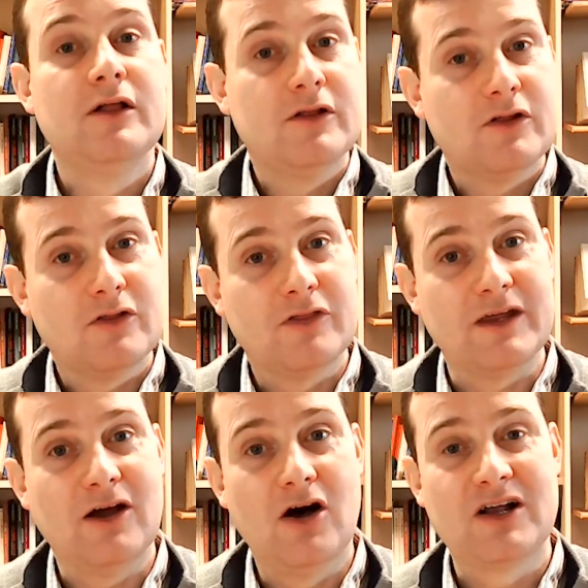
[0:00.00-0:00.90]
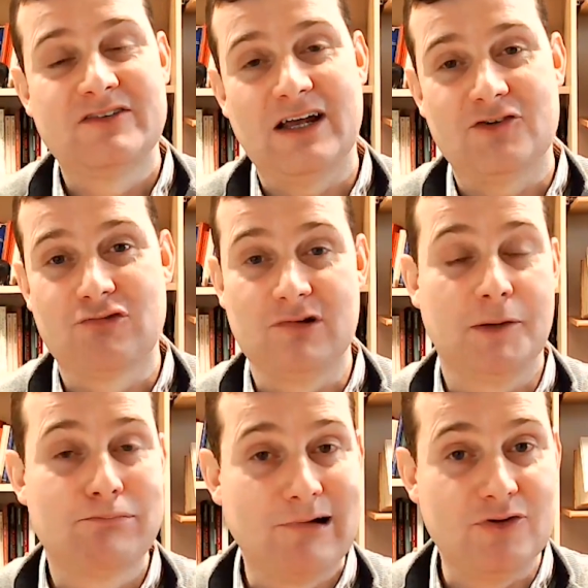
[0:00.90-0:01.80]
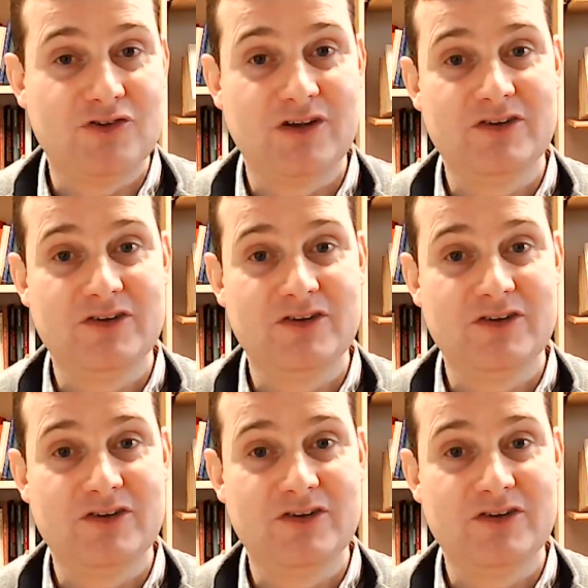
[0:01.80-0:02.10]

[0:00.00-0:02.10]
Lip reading: the architectural approaches